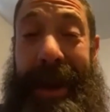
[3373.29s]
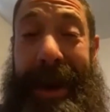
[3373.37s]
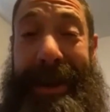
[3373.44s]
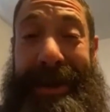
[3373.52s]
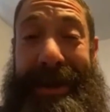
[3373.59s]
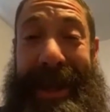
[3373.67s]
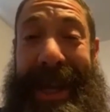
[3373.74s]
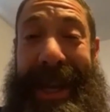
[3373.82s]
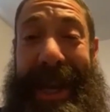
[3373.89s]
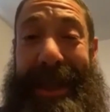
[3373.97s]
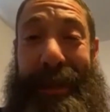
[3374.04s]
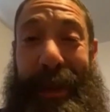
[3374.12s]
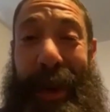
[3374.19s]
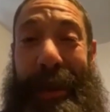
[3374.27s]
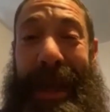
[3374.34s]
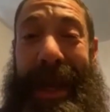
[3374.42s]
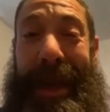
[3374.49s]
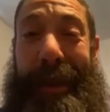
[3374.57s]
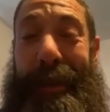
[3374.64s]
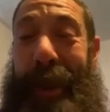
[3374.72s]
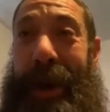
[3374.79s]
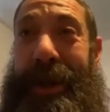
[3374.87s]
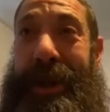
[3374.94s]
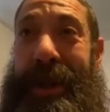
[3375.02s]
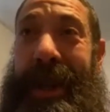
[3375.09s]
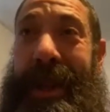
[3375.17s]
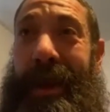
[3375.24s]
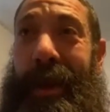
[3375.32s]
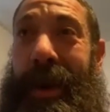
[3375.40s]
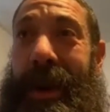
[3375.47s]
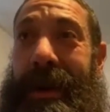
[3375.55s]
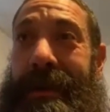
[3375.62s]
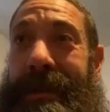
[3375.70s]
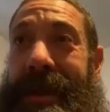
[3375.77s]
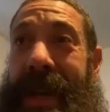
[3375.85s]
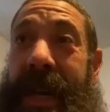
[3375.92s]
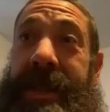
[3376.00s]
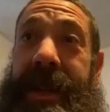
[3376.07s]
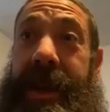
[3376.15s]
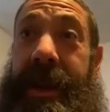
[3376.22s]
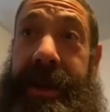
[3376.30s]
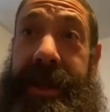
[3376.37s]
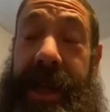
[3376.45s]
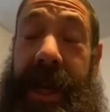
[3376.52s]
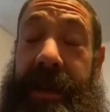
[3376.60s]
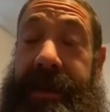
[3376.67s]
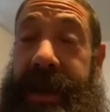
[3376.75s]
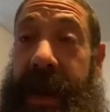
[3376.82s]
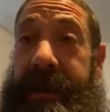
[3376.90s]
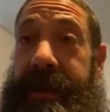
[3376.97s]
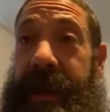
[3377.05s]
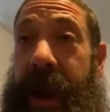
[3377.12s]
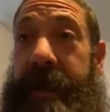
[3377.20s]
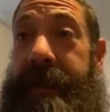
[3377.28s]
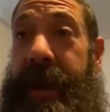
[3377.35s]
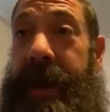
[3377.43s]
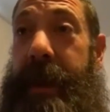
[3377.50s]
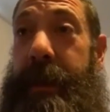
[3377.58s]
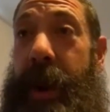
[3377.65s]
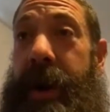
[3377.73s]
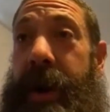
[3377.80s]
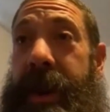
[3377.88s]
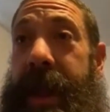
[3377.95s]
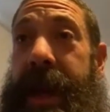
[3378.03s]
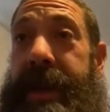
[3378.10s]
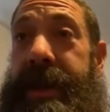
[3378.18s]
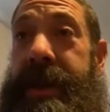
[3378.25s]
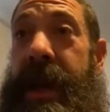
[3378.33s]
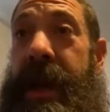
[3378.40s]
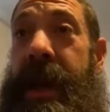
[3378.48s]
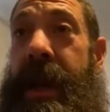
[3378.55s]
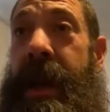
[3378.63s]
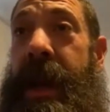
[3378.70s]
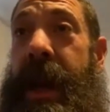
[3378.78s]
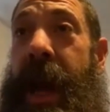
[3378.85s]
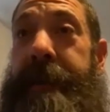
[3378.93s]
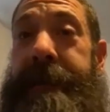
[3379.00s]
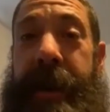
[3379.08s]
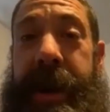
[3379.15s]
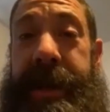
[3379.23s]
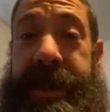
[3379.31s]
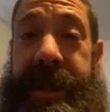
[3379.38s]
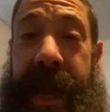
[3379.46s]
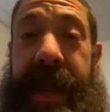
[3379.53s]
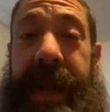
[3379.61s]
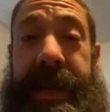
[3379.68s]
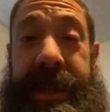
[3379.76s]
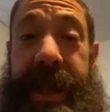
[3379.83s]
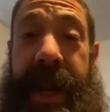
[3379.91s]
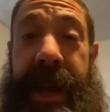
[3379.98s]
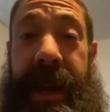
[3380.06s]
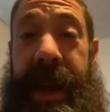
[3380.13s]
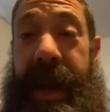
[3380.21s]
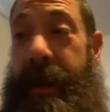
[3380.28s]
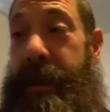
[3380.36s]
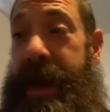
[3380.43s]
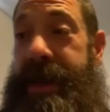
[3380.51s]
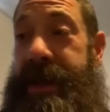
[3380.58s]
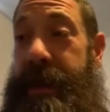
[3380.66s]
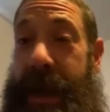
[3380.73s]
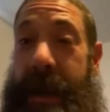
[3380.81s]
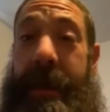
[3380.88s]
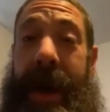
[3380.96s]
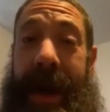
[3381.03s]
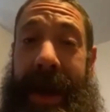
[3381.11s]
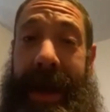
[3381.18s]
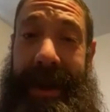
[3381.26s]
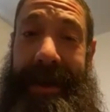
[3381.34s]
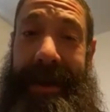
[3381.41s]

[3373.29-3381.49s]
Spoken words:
Honestly, it's probably partially that we're testing ourselves. I feel like part of that is how focused can I stay and how messed up am I?